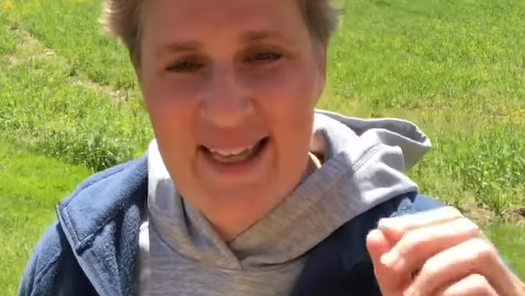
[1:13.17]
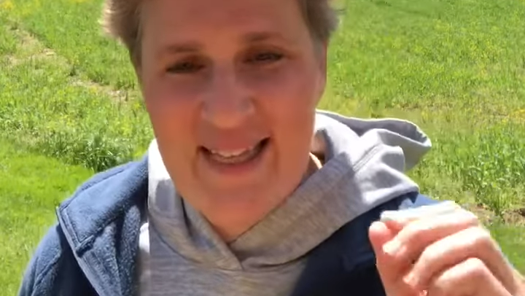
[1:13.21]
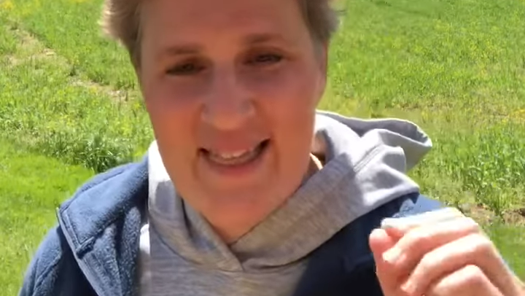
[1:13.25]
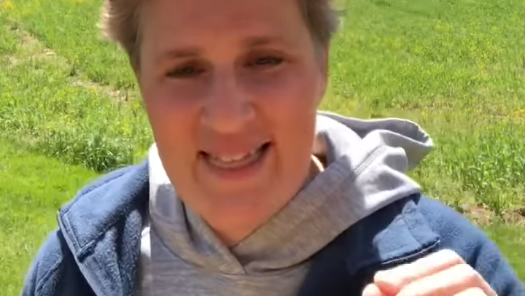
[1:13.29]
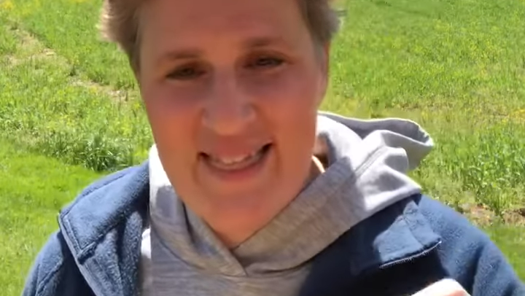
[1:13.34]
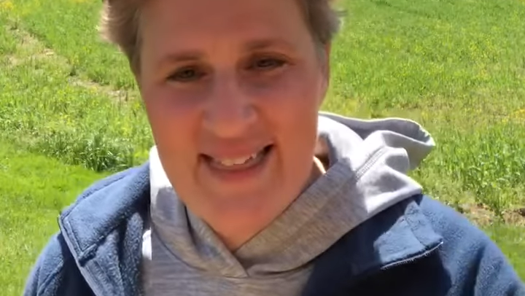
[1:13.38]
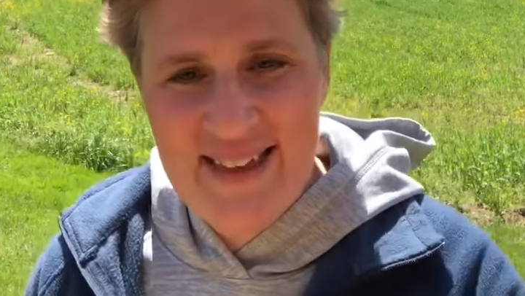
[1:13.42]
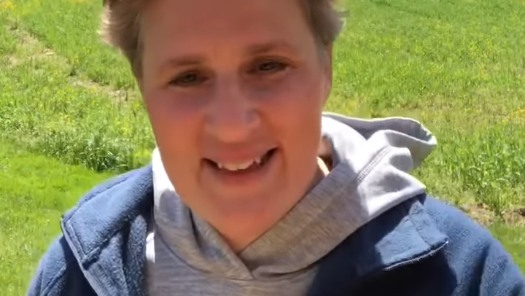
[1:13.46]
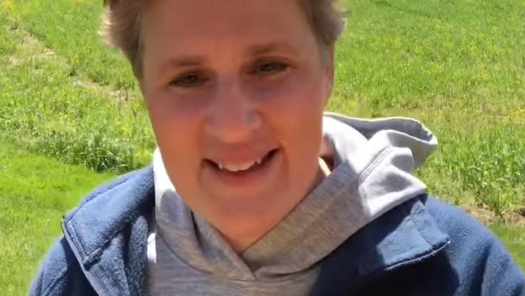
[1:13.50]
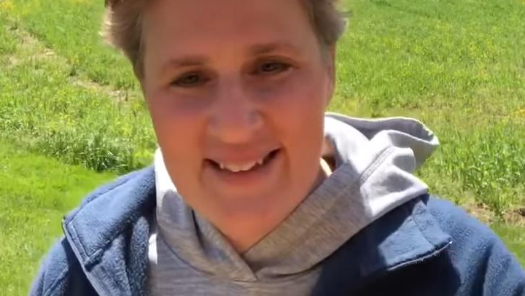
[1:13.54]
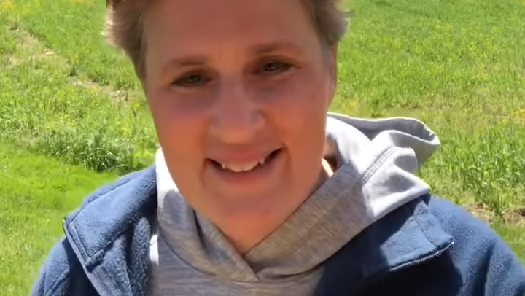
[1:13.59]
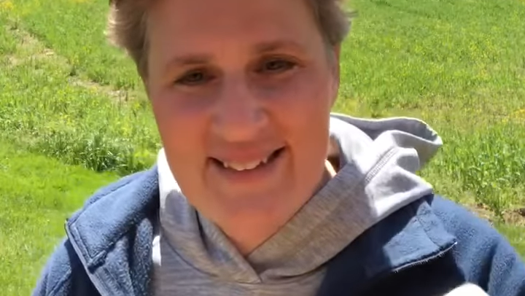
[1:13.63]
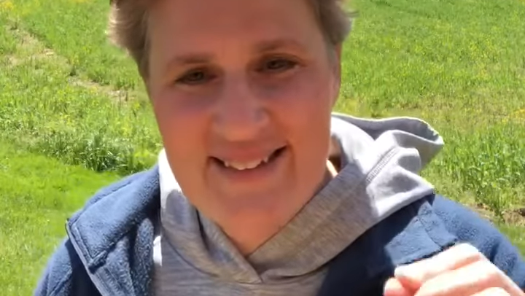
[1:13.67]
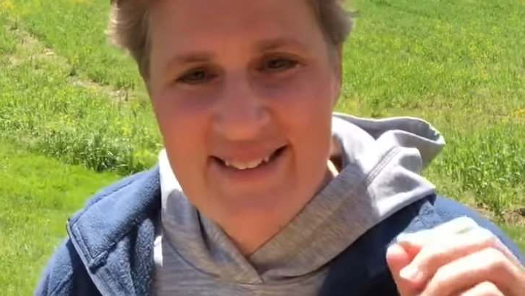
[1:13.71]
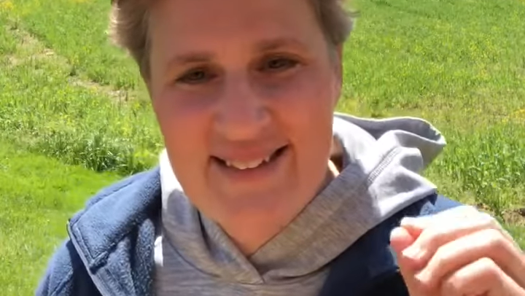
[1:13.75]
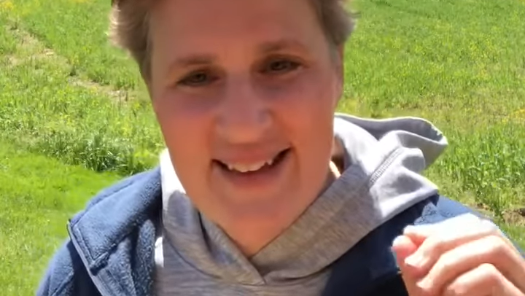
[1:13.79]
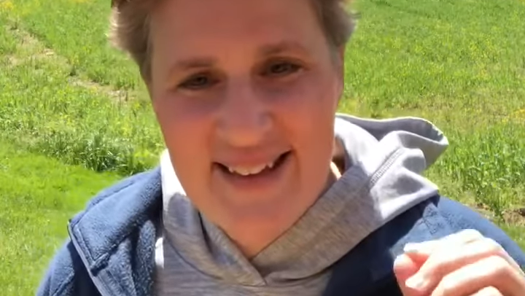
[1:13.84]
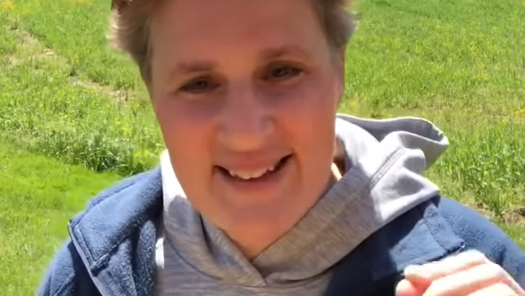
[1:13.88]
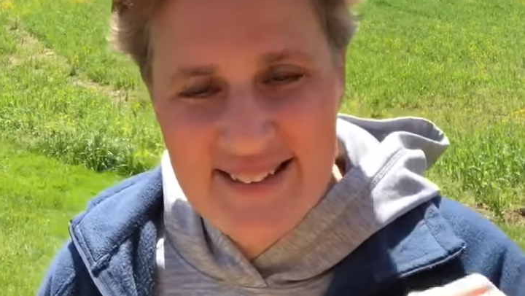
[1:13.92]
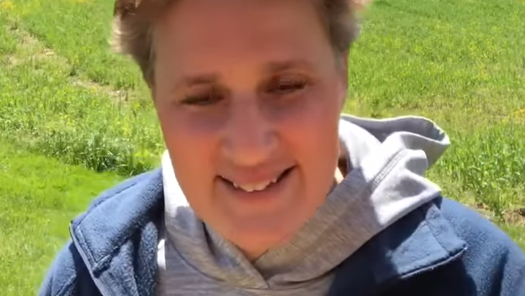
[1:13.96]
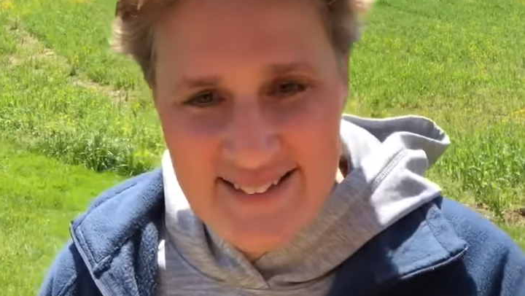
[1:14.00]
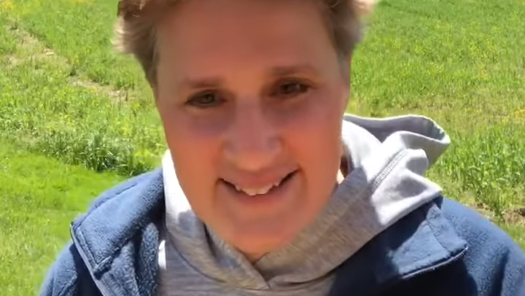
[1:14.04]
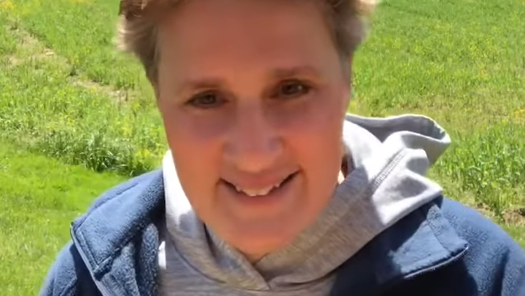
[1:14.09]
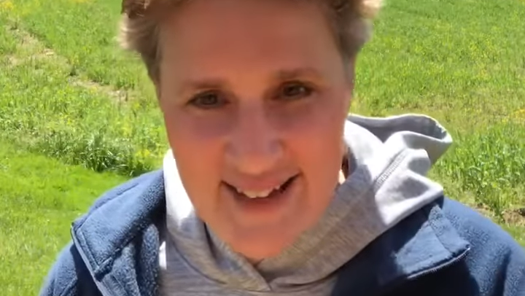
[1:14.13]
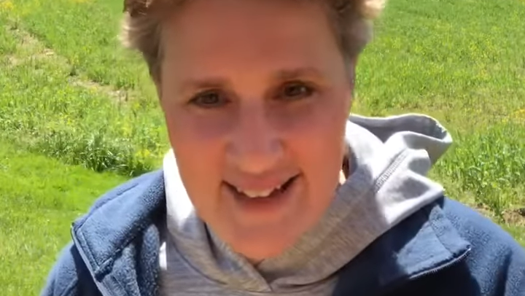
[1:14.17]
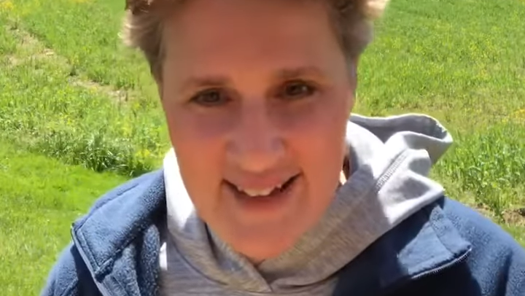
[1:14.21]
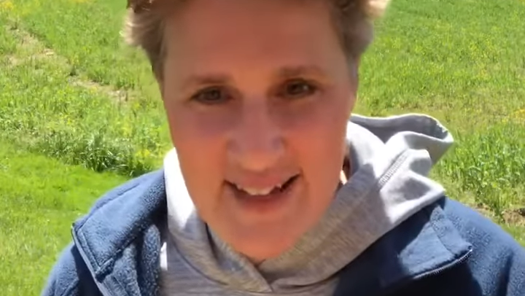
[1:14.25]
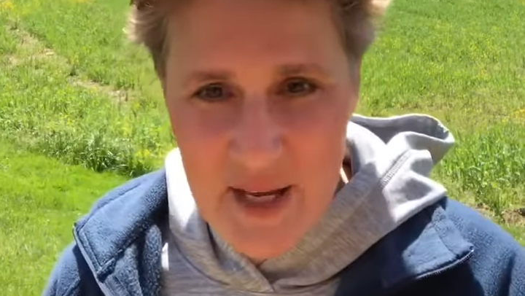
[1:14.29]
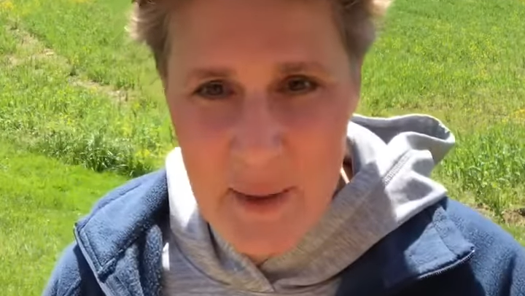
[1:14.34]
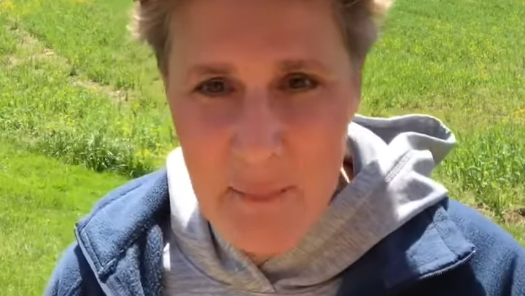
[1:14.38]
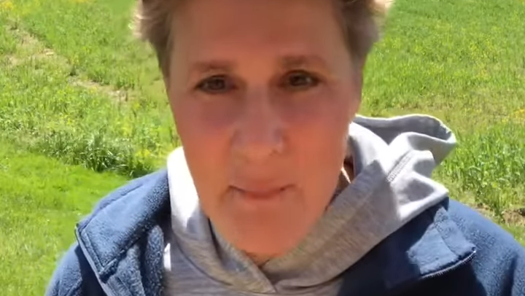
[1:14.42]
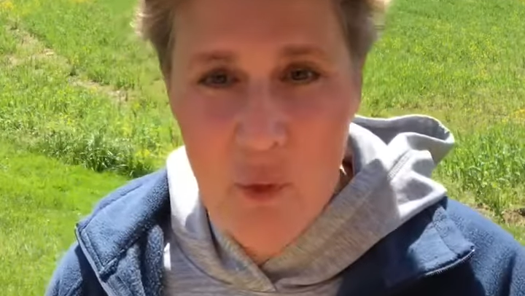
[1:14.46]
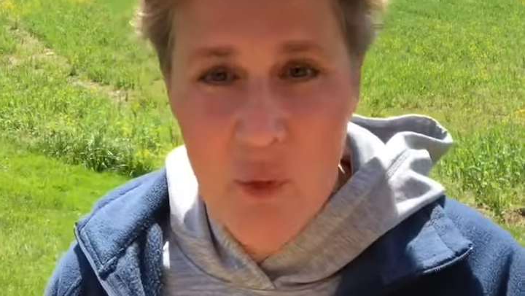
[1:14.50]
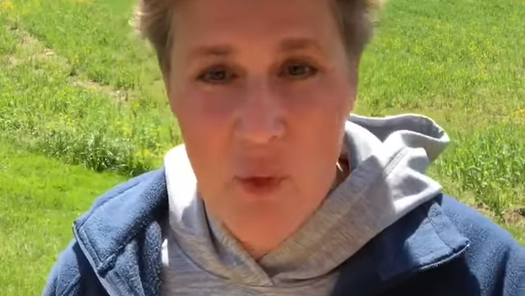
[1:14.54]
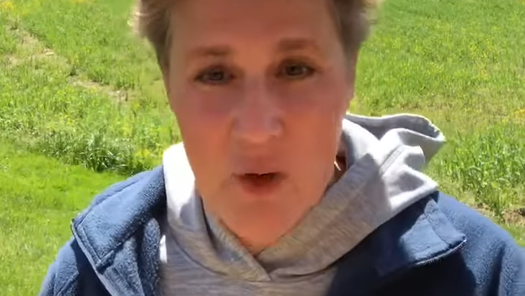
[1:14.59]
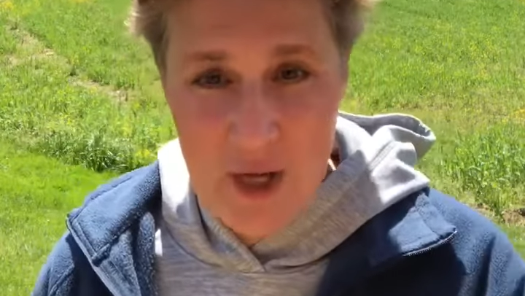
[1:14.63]
this Sunday
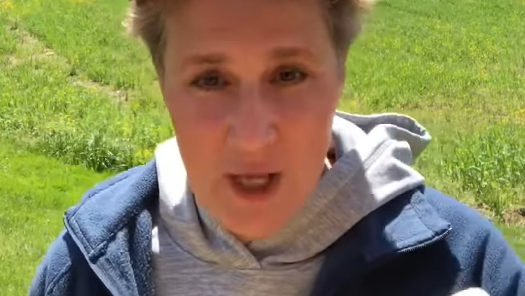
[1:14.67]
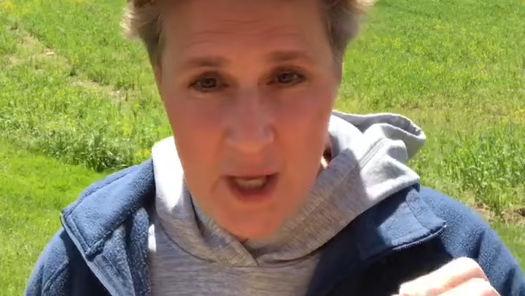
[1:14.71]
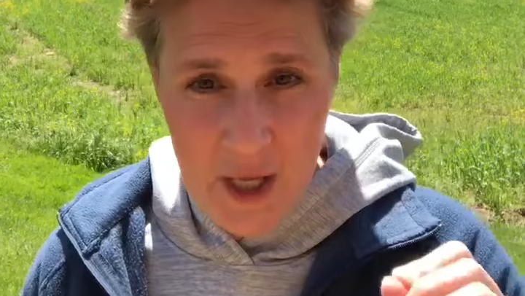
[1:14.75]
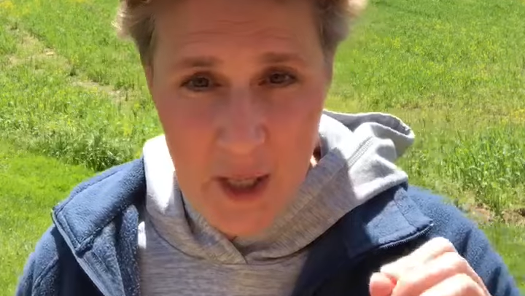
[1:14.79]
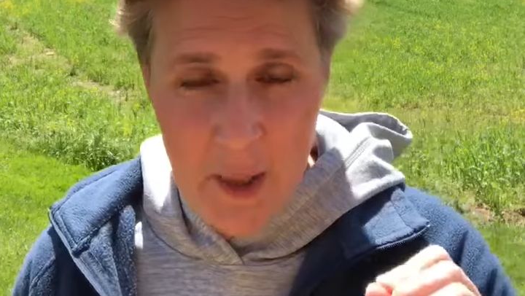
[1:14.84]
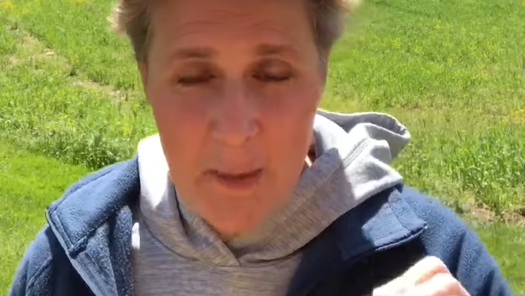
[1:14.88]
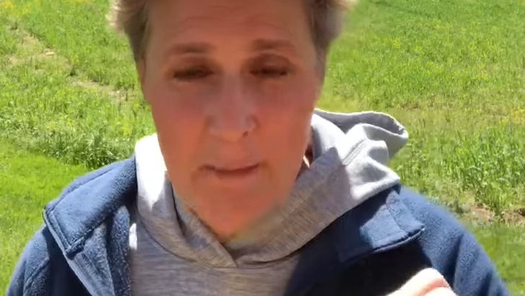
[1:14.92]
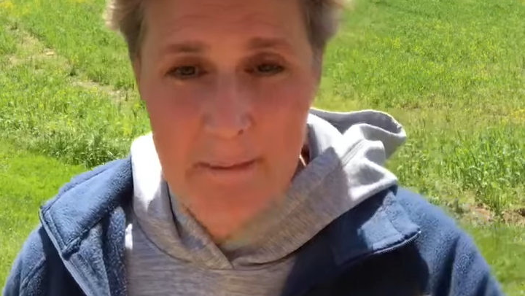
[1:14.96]
morning,